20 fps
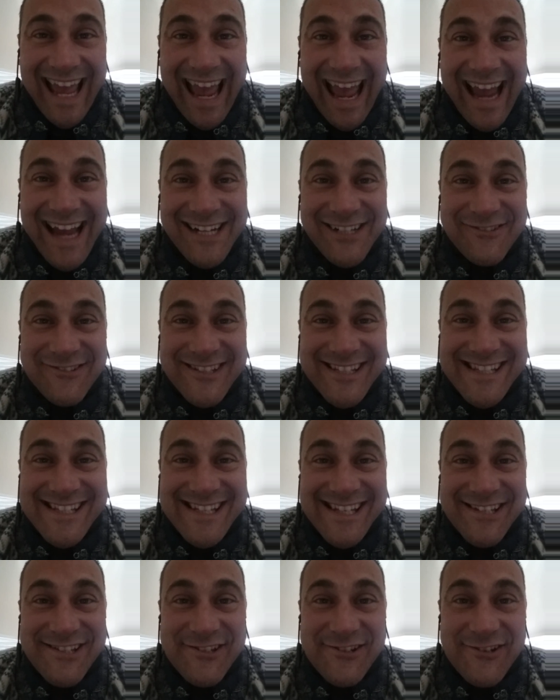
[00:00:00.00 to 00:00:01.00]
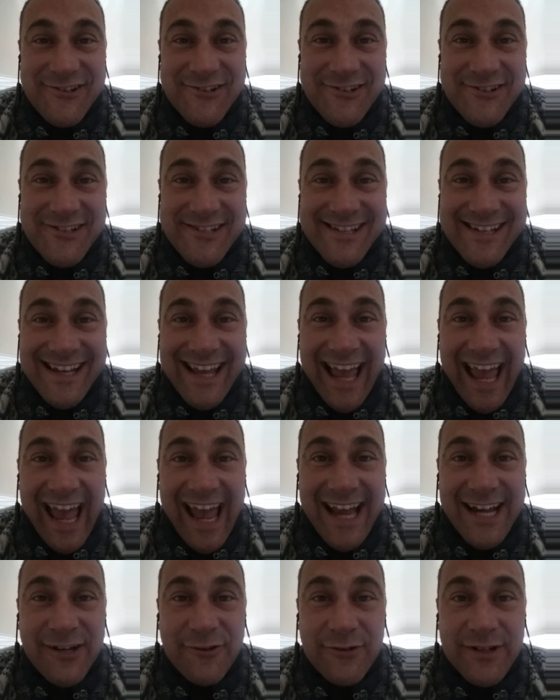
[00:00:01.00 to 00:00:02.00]
Akron Sisters,
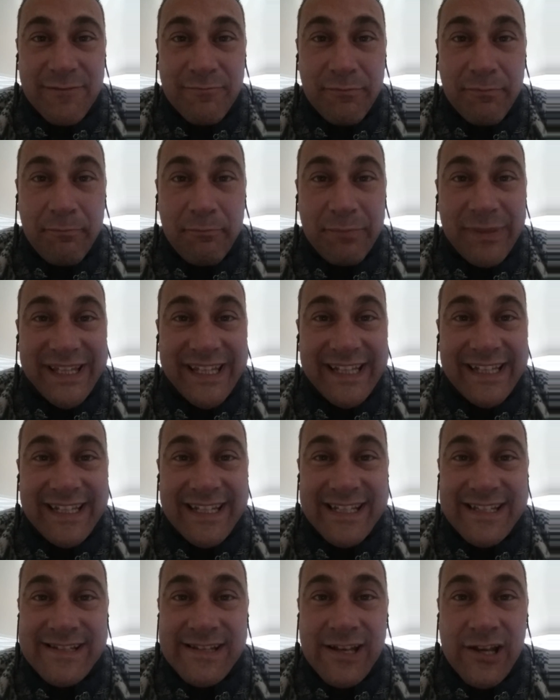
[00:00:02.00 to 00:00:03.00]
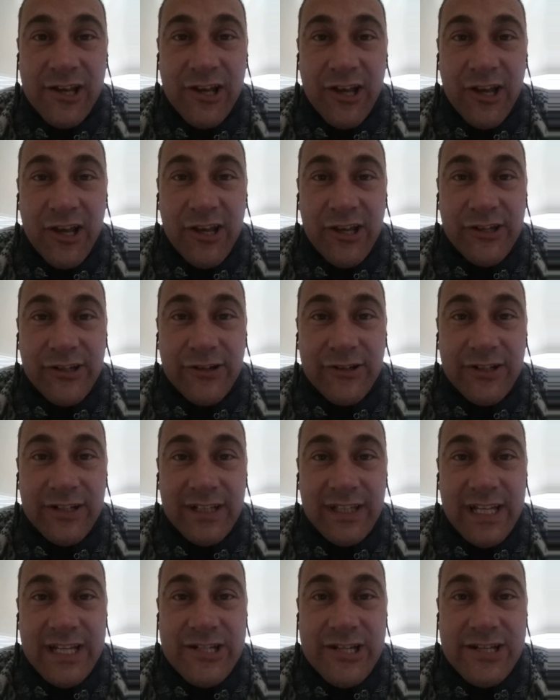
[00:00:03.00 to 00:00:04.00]
Akron Bees, your
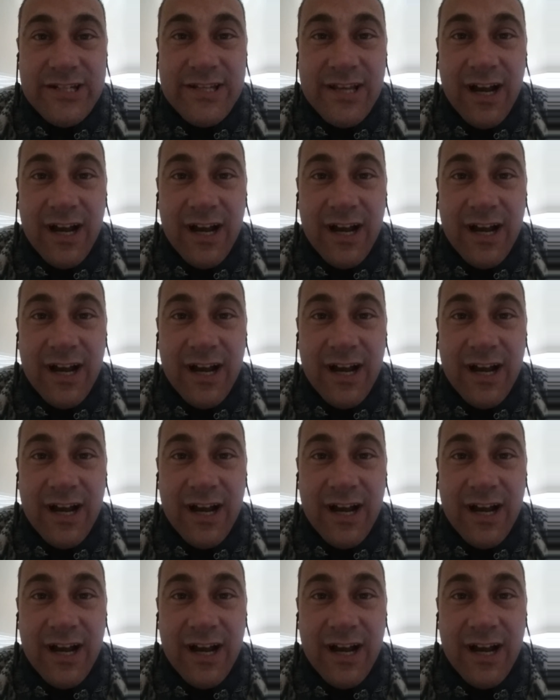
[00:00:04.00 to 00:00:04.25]
delicious